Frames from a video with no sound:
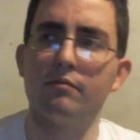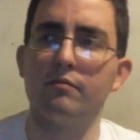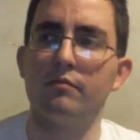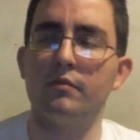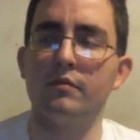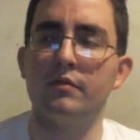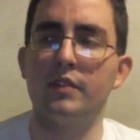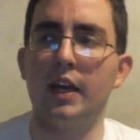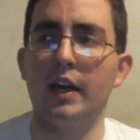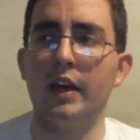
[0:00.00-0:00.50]

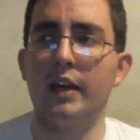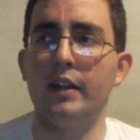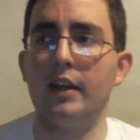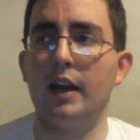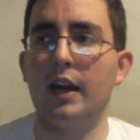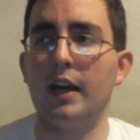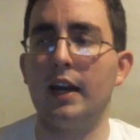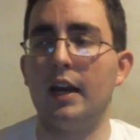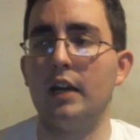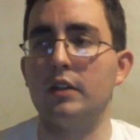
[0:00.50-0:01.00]
And then
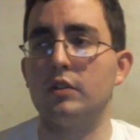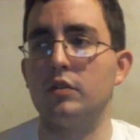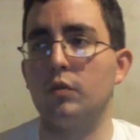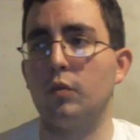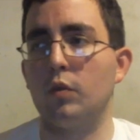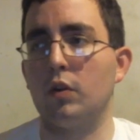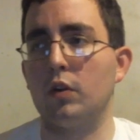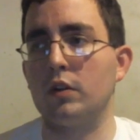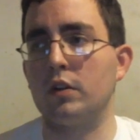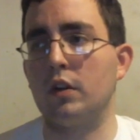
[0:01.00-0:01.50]
I had to
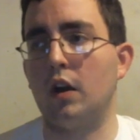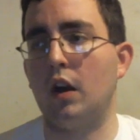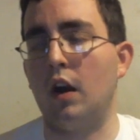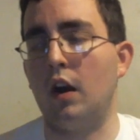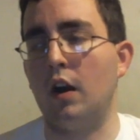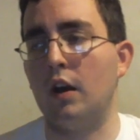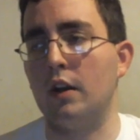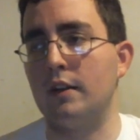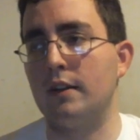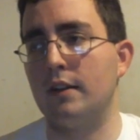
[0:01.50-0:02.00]
work
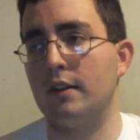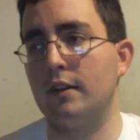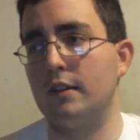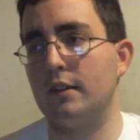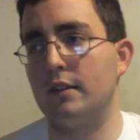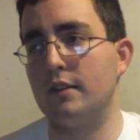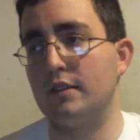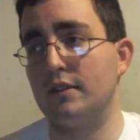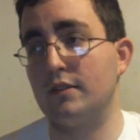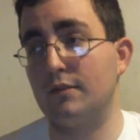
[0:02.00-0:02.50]
on
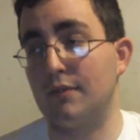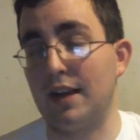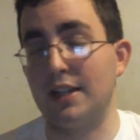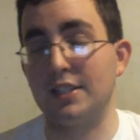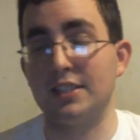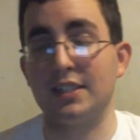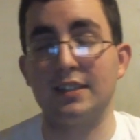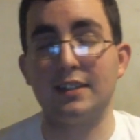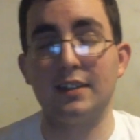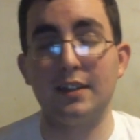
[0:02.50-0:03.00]

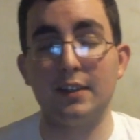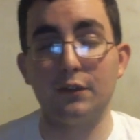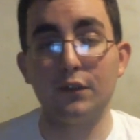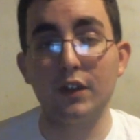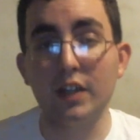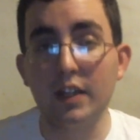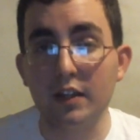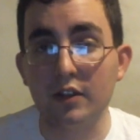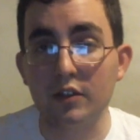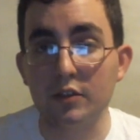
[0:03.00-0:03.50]
Ratchet and Clank
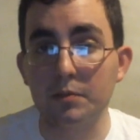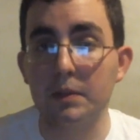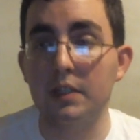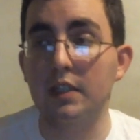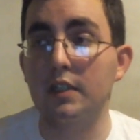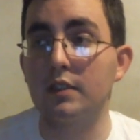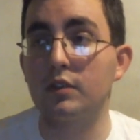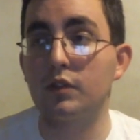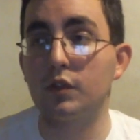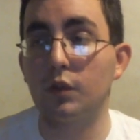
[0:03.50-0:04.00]
videos
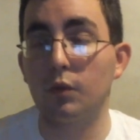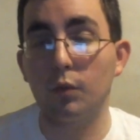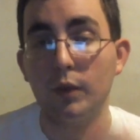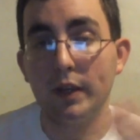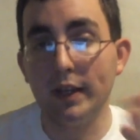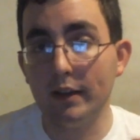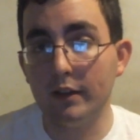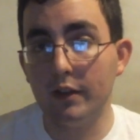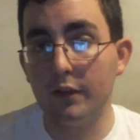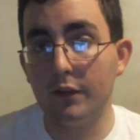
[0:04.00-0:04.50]
because
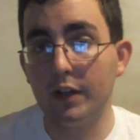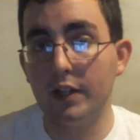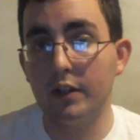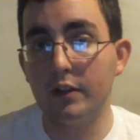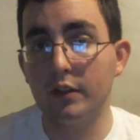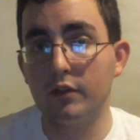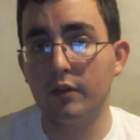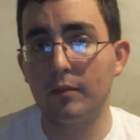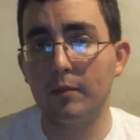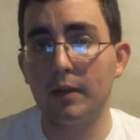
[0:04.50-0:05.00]
three of the
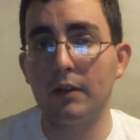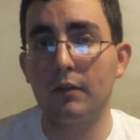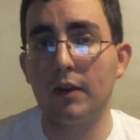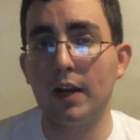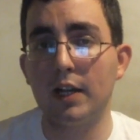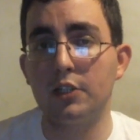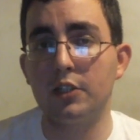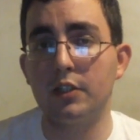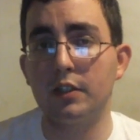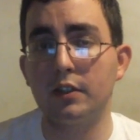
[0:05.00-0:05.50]
videos from my
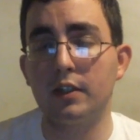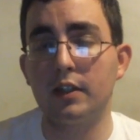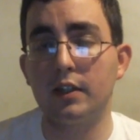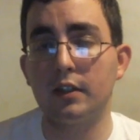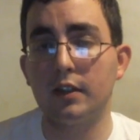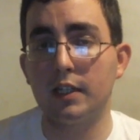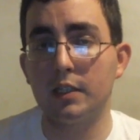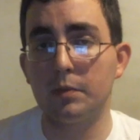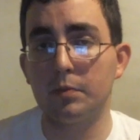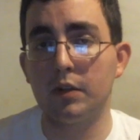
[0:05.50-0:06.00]
Ratchet and Clank
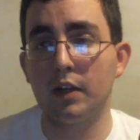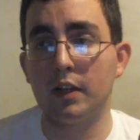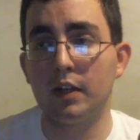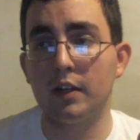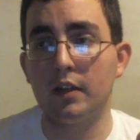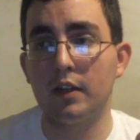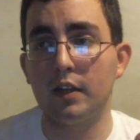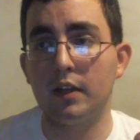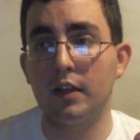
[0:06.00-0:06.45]
Let's Play